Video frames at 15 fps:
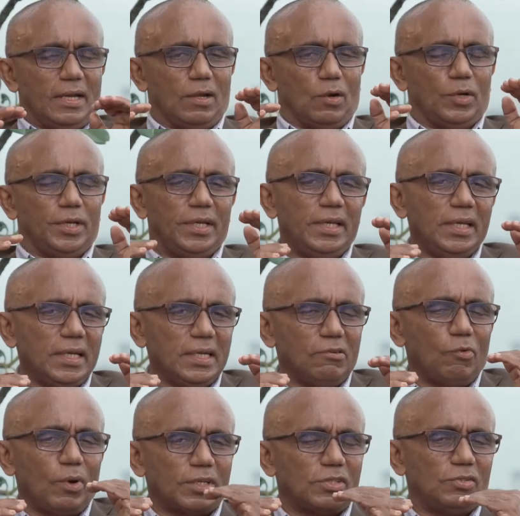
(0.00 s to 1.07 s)
Now here
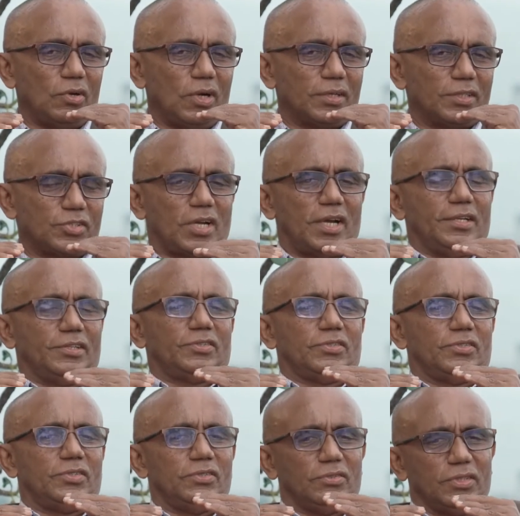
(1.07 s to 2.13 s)
what you are trying
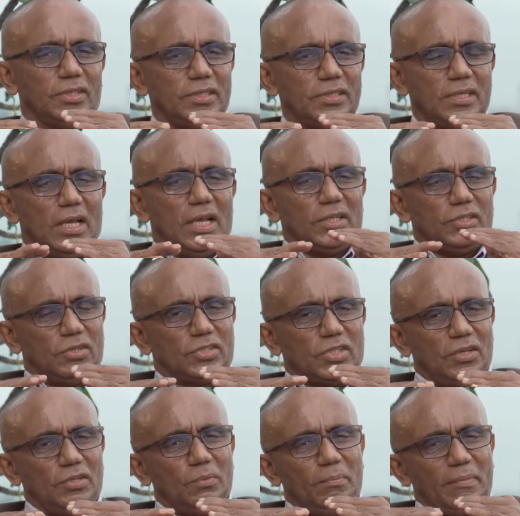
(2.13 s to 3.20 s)
to do is, you are
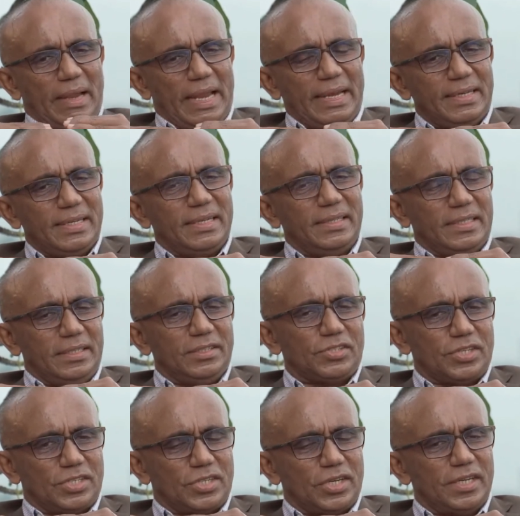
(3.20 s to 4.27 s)
trying to maintain the
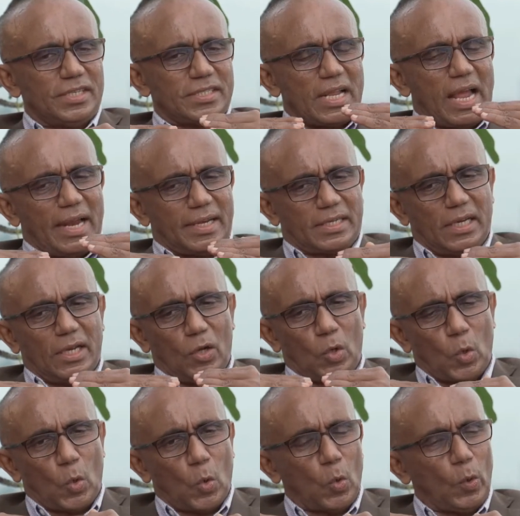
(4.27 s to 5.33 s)
interest rates at a
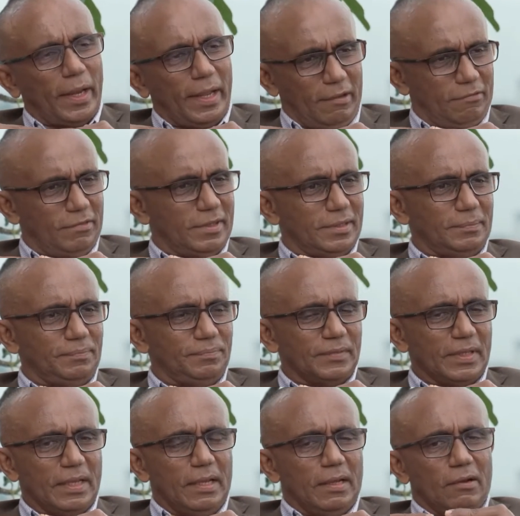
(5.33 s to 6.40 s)
low level.
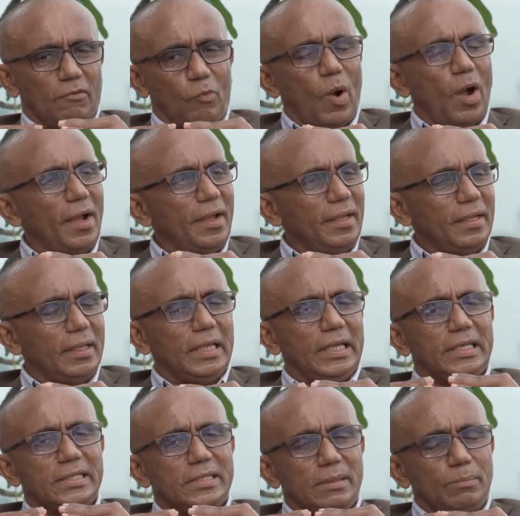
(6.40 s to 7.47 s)
Why?
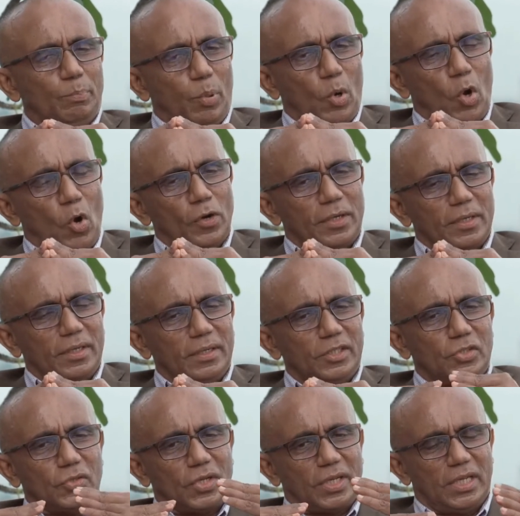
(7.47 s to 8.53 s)
It is
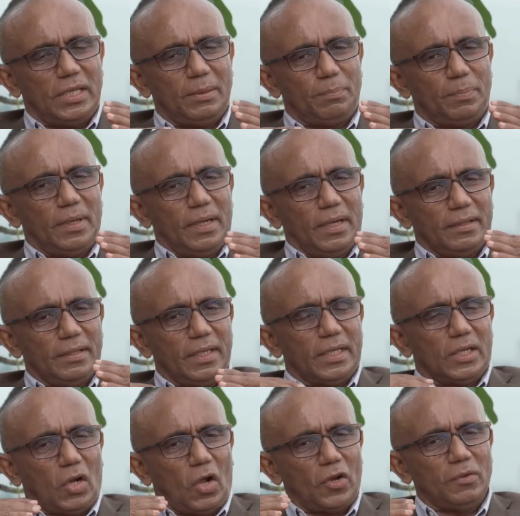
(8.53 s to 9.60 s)
important to keep the
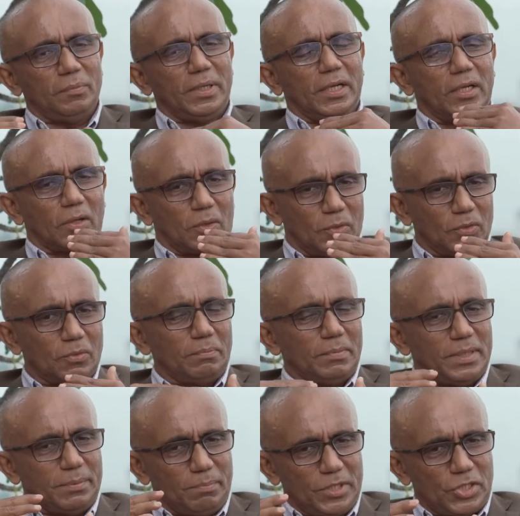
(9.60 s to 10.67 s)
economic growth
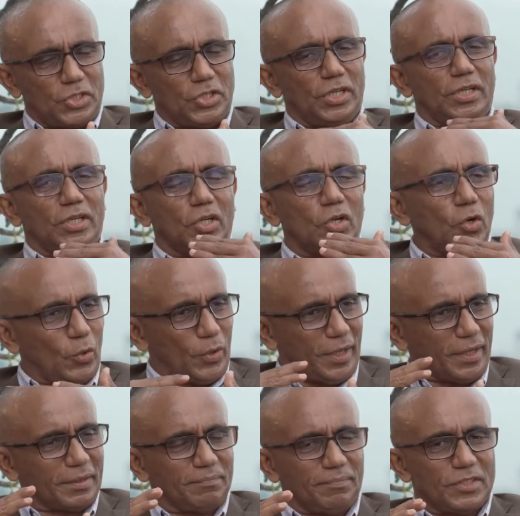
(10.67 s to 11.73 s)
machine
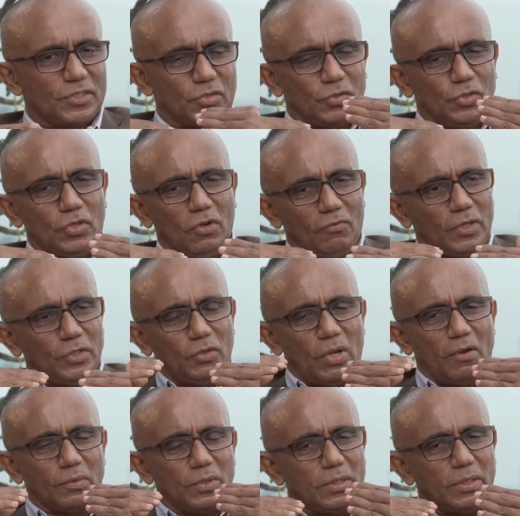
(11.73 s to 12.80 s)
going. So you
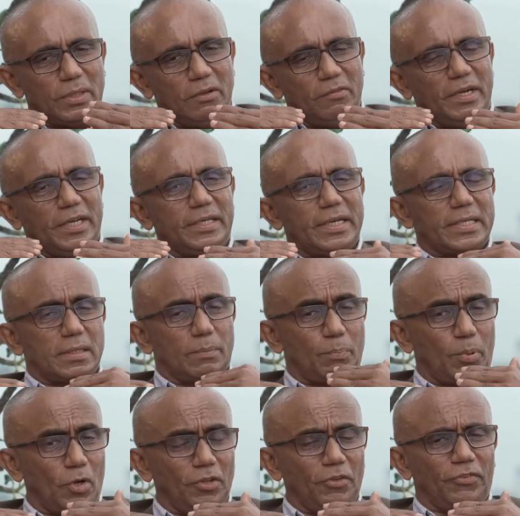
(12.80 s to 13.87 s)
have given it as a
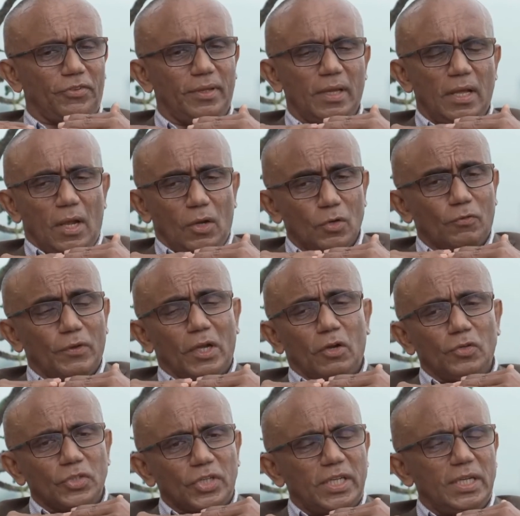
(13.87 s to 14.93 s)
policy, look, we are
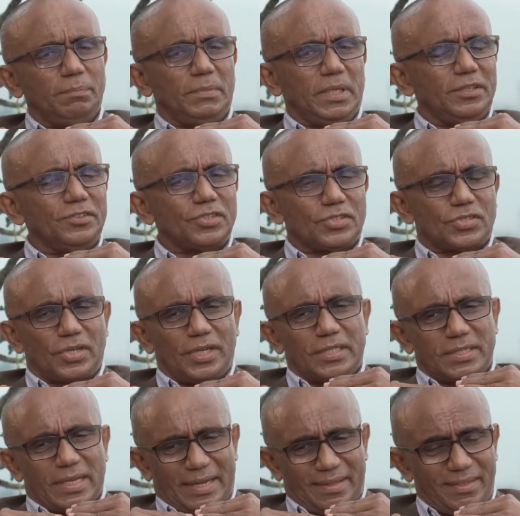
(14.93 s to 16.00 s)
going to keep the interest
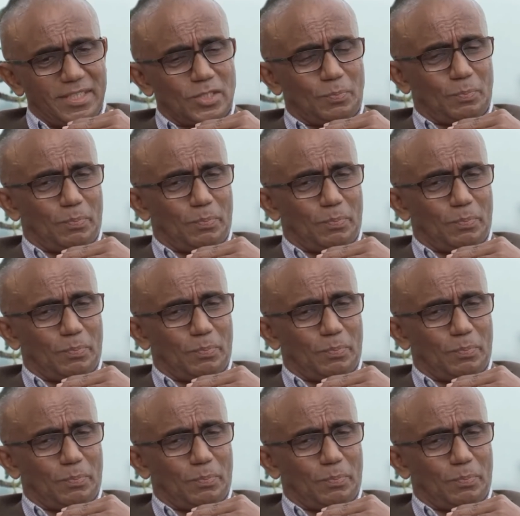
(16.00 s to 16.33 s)
rates at this